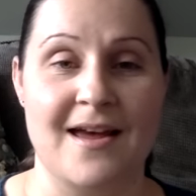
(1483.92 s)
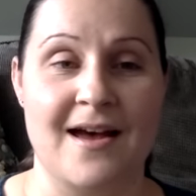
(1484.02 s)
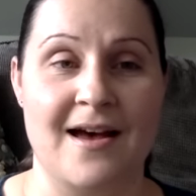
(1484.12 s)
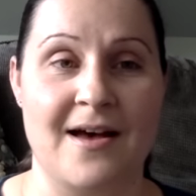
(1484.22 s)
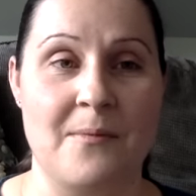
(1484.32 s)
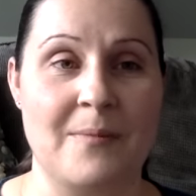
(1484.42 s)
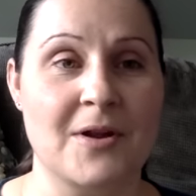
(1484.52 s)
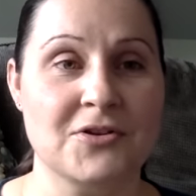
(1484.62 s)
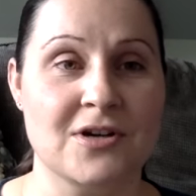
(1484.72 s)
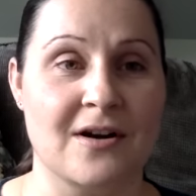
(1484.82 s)
I'm
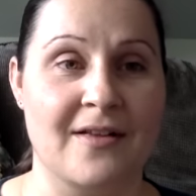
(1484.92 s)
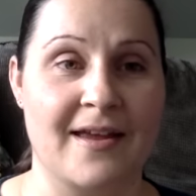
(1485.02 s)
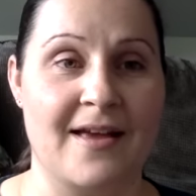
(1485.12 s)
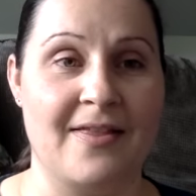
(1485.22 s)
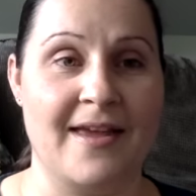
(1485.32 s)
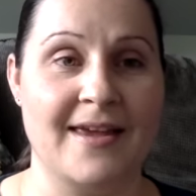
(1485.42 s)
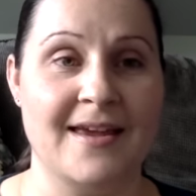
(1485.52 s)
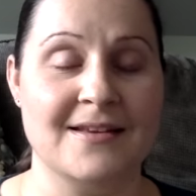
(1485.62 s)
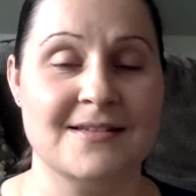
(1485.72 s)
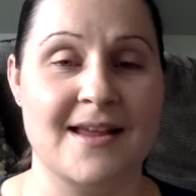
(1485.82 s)
not sure. Like, I like
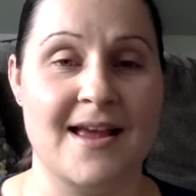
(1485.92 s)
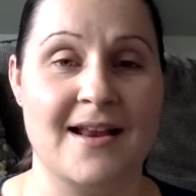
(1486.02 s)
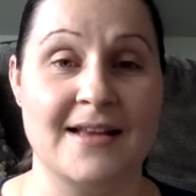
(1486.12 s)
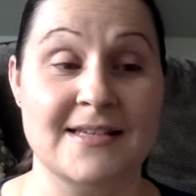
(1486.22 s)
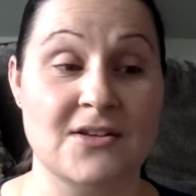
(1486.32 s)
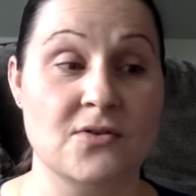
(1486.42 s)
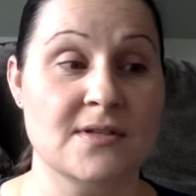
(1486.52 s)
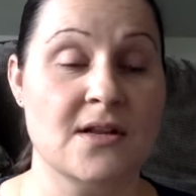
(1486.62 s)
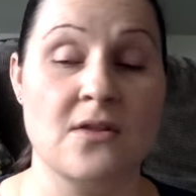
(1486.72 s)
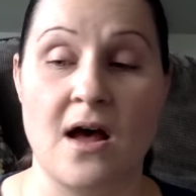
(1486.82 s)
it, and I did use
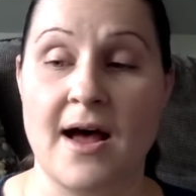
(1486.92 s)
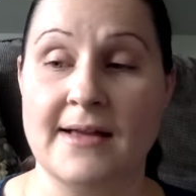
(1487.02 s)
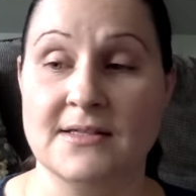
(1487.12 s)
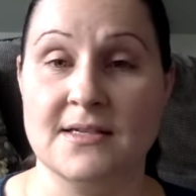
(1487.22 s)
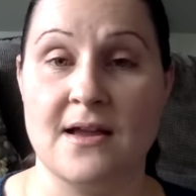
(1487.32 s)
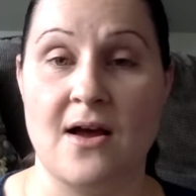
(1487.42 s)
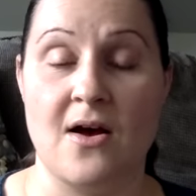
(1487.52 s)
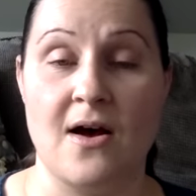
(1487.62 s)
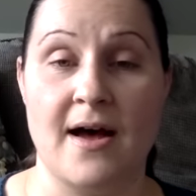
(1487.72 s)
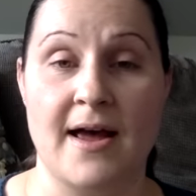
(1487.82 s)
it a lot
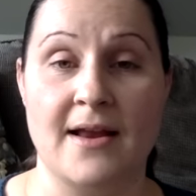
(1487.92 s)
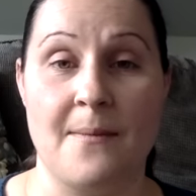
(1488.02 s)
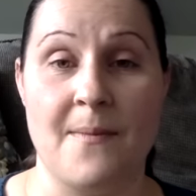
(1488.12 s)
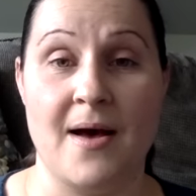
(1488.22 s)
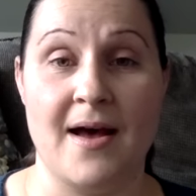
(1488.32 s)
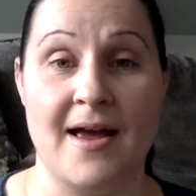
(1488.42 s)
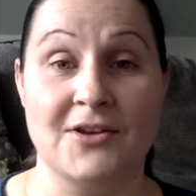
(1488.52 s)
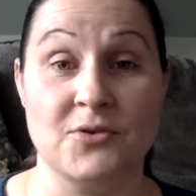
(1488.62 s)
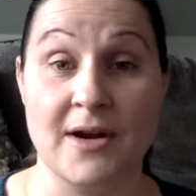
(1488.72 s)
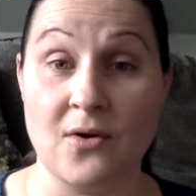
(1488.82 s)
on my
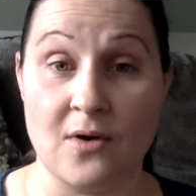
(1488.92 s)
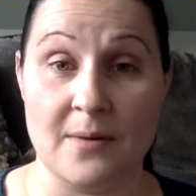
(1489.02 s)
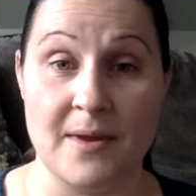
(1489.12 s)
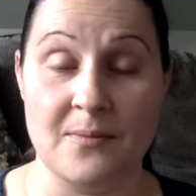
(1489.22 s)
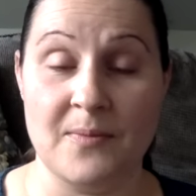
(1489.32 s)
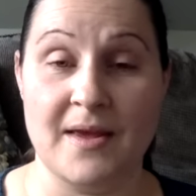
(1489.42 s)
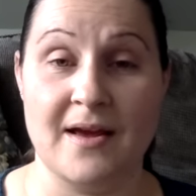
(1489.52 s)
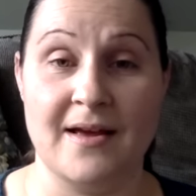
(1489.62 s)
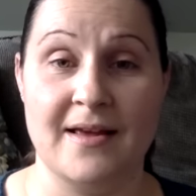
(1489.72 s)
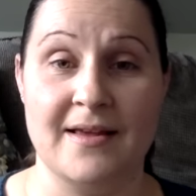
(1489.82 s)
train ornament
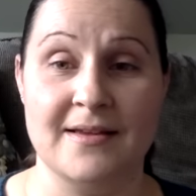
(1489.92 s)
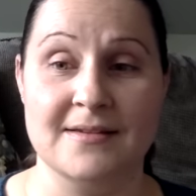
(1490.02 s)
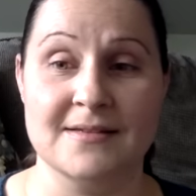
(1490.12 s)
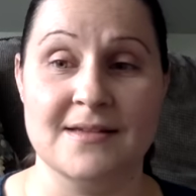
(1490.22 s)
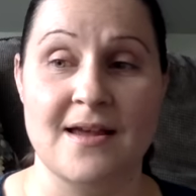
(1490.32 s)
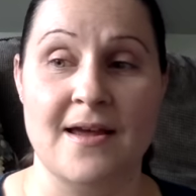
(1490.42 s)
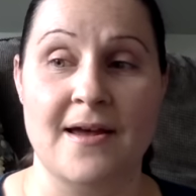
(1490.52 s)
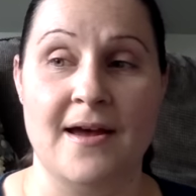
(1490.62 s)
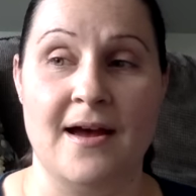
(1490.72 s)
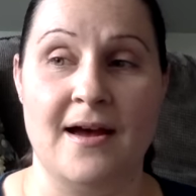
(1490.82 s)
because
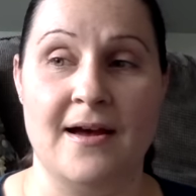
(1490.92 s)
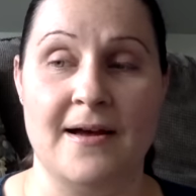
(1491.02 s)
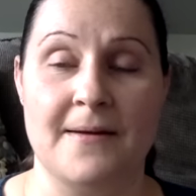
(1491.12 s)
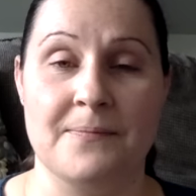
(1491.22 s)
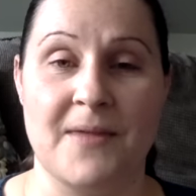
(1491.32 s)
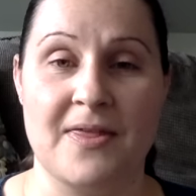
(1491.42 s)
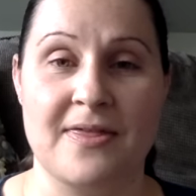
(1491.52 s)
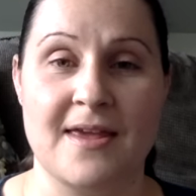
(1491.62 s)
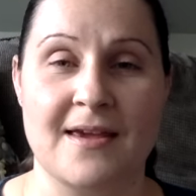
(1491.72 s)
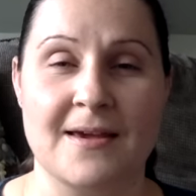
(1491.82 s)
I
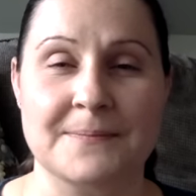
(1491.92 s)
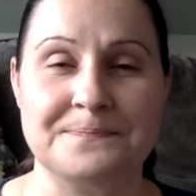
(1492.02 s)
think